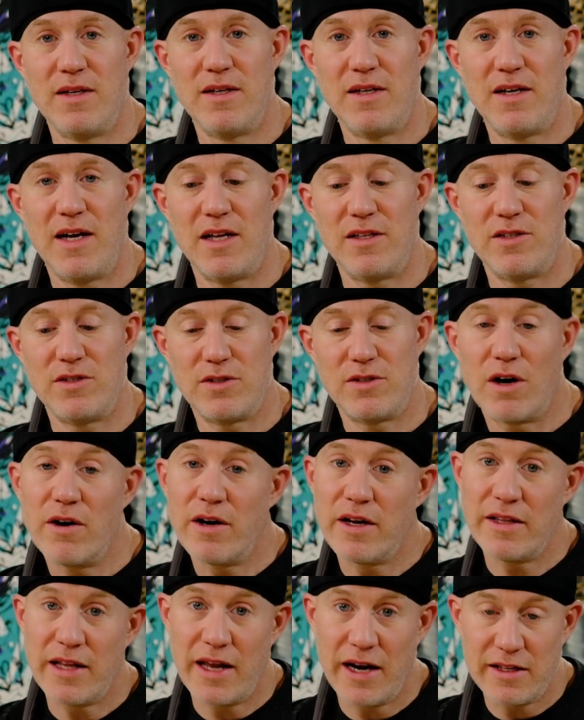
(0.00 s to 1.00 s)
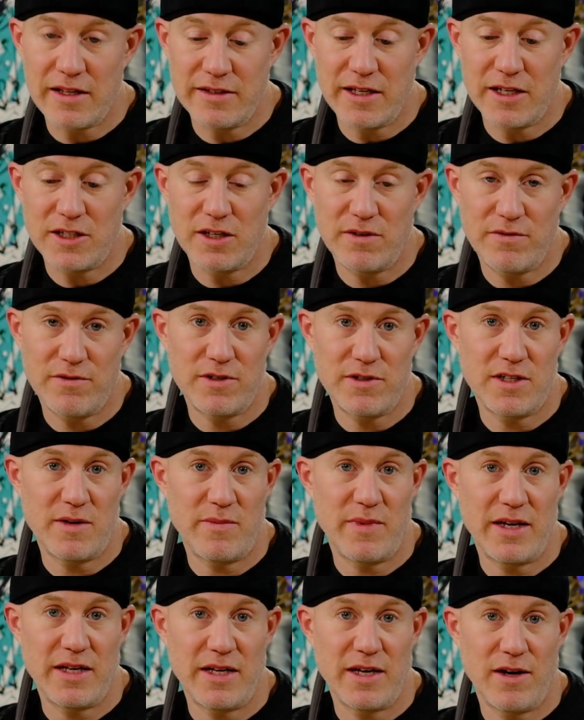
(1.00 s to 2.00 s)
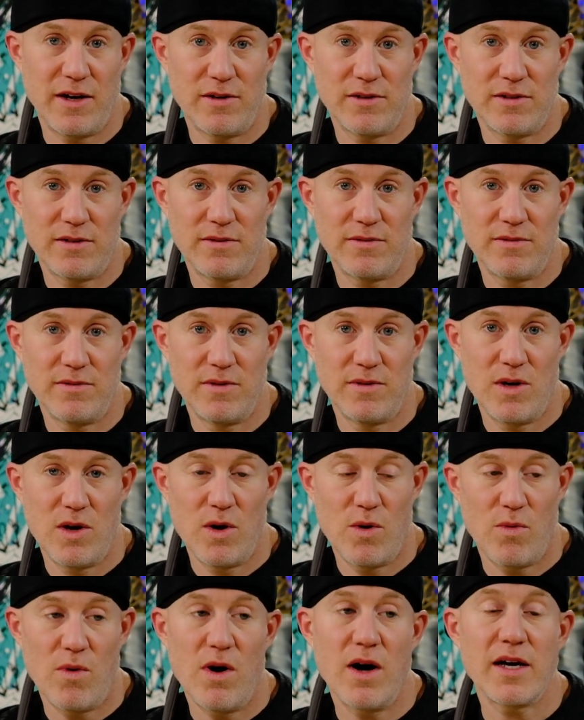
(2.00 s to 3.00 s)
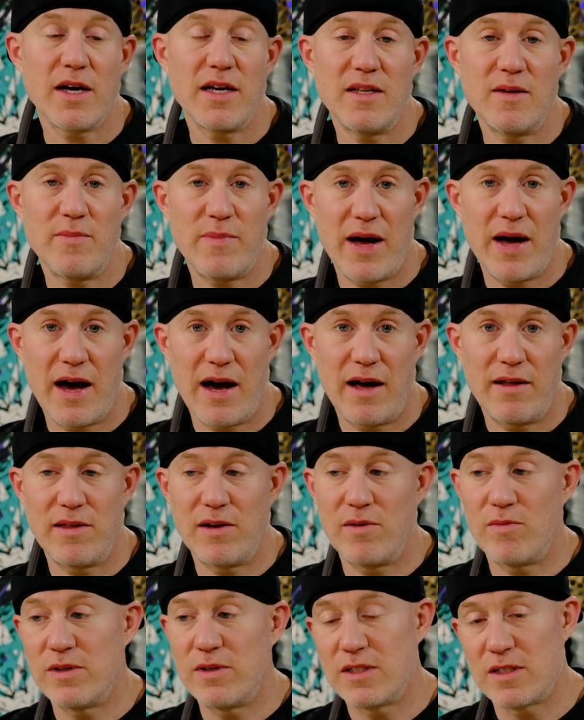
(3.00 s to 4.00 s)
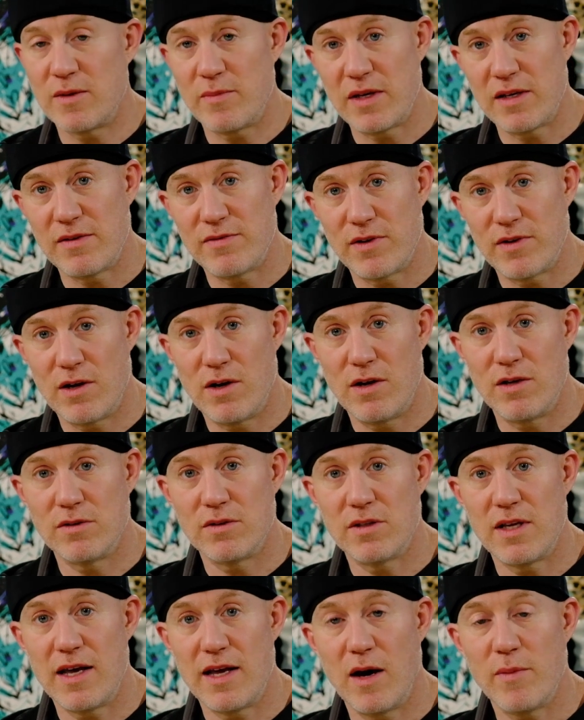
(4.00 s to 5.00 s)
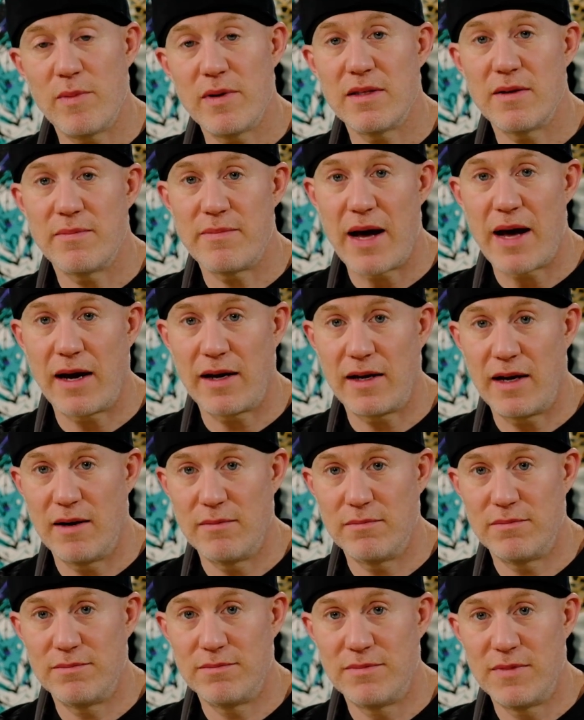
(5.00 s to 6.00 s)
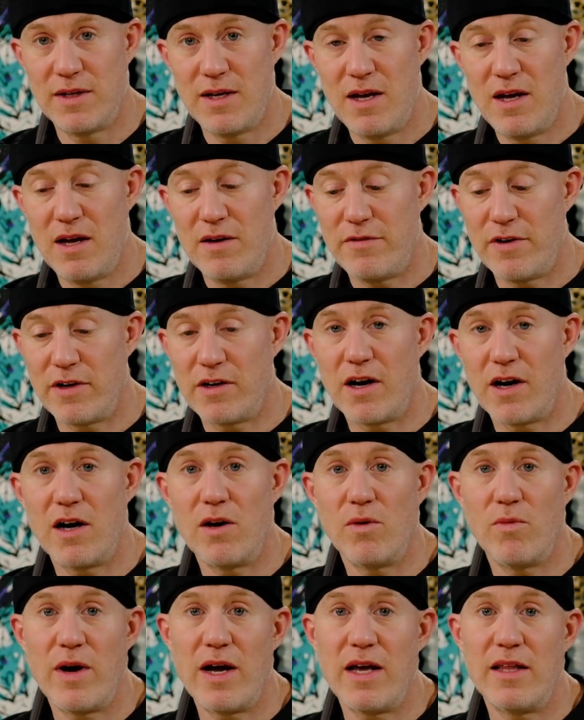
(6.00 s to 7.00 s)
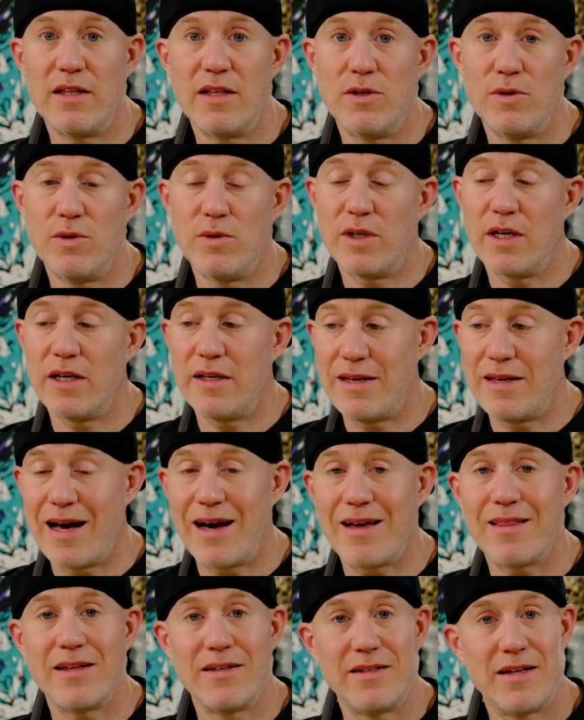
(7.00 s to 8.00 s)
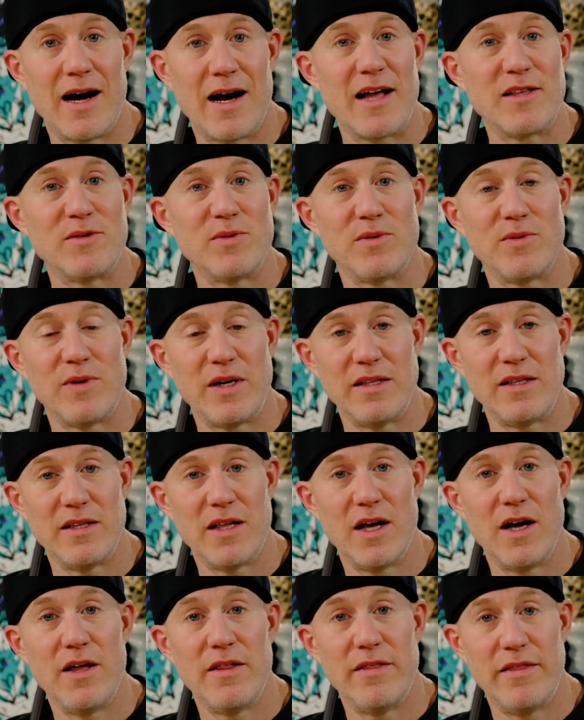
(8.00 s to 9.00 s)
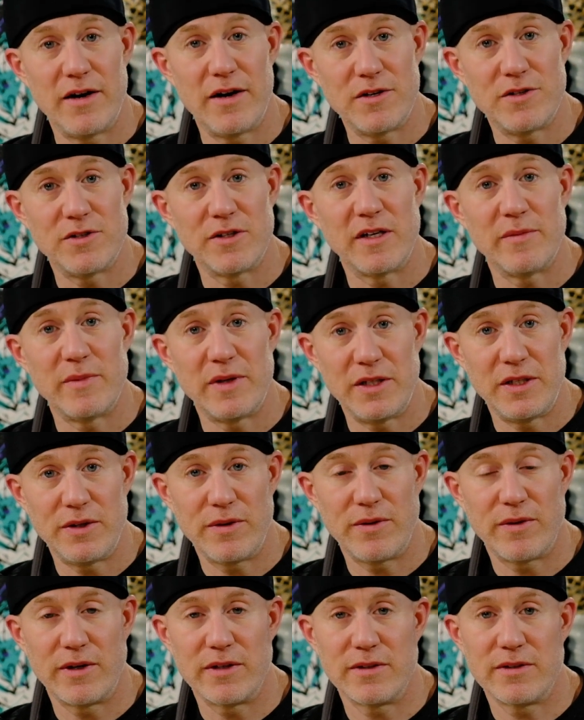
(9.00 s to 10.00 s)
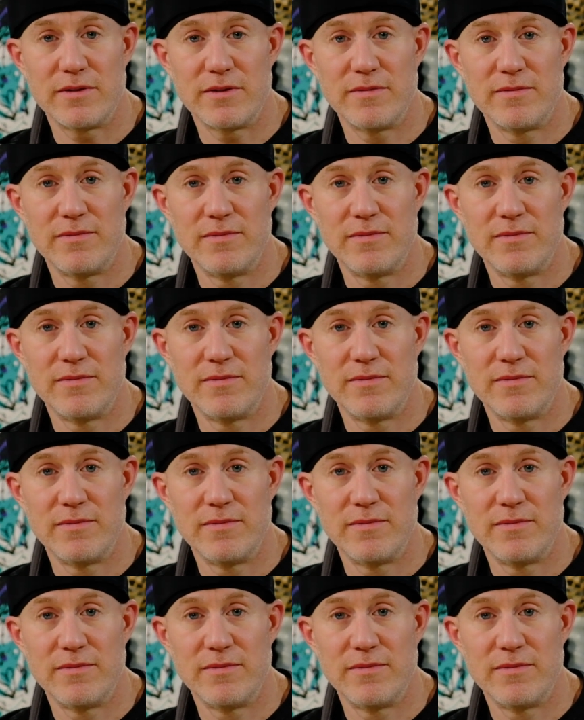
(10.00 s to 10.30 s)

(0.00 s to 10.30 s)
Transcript: It's starting that ignition for somebody else, walking the path, and when somebody falls, helping them back up, figuring out a way to connect the dots between their dream and yours.